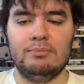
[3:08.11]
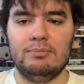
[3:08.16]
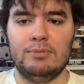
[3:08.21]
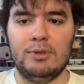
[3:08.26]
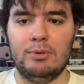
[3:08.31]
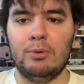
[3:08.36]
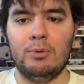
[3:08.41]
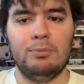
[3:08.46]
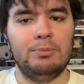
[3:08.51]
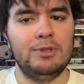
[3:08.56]
It
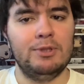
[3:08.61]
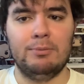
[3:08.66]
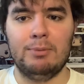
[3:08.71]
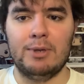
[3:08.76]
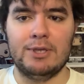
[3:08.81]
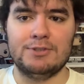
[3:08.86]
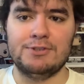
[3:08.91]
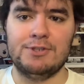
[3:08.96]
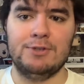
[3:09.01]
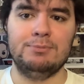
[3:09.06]
won't be the
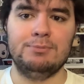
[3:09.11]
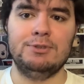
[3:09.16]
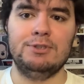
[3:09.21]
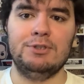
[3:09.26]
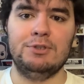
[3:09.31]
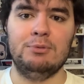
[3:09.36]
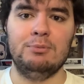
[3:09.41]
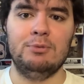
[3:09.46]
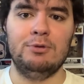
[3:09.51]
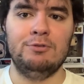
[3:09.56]
best
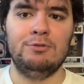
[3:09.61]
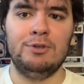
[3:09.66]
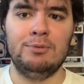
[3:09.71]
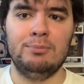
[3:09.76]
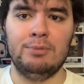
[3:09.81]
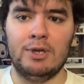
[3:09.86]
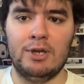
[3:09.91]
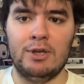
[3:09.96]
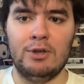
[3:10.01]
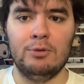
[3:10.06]
MCU movie,
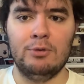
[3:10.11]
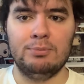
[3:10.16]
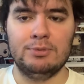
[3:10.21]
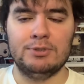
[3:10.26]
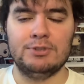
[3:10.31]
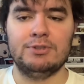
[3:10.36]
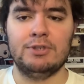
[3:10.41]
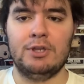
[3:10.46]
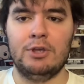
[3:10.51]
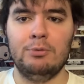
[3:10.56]
but I hope
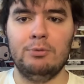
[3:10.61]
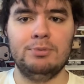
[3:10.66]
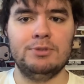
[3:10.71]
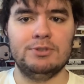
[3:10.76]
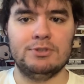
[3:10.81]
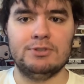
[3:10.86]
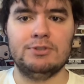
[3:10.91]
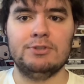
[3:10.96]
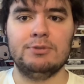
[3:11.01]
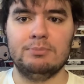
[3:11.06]

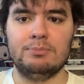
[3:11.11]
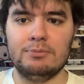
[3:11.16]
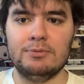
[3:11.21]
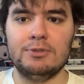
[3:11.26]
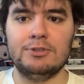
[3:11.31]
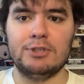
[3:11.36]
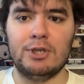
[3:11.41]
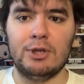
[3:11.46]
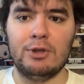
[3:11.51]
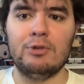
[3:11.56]
it's
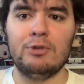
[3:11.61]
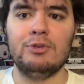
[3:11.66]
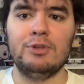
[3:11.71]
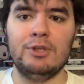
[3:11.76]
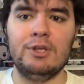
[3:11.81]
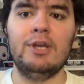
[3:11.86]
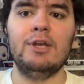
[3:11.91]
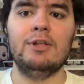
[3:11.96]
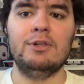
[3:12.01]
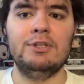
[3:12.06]

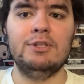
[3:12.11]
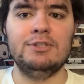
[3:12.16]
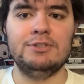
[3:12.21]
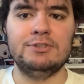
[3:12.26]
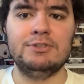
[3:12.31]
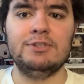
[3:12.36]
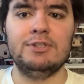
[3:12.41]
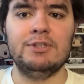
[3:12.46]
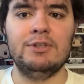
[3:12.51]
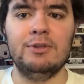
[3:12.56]
solidly at
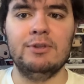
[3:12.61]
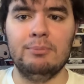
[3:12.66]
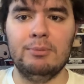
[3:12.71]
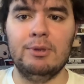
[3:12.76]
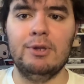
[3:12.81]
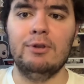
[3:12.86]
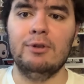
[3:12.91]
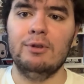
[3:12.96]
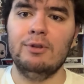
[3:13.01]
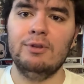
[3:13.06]
least in the
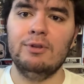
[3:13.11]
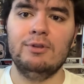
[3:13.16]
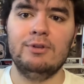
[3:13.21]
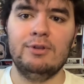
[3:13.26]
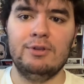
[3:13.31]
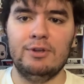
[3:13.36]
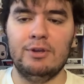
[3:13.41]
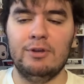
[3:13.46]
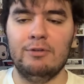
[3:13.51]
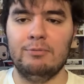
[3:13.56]
middle
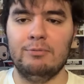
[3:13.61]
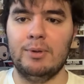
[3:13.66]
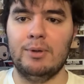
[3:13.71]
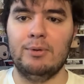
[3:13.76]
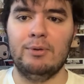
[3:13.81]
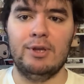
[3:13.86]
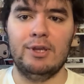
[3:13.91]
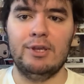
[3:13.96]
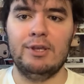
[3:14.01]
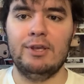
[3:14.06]
of my
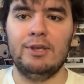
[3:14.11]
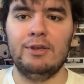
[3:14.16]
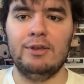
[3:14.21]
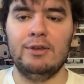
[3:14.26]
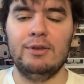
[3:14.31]
ranking.